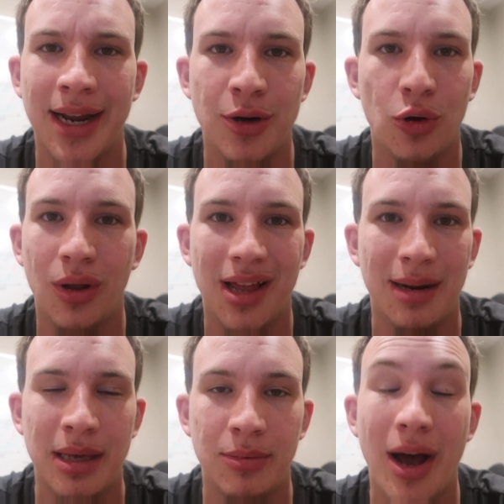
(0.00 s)
I know a
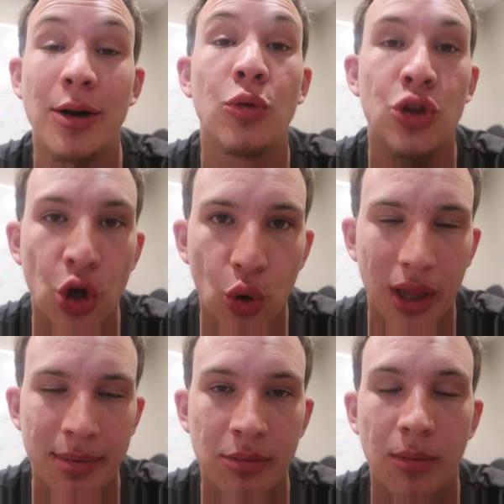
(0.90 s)
lot of people, I don't know a
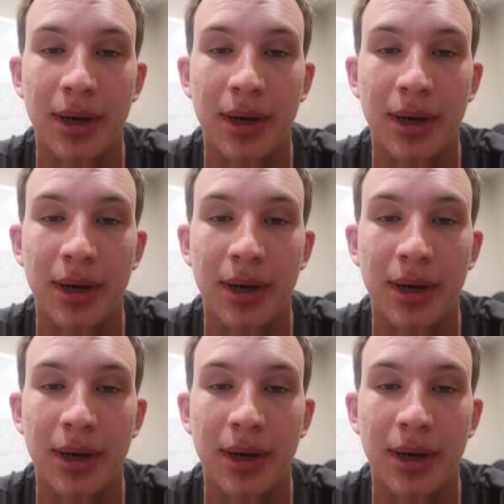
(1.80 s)
lot of people,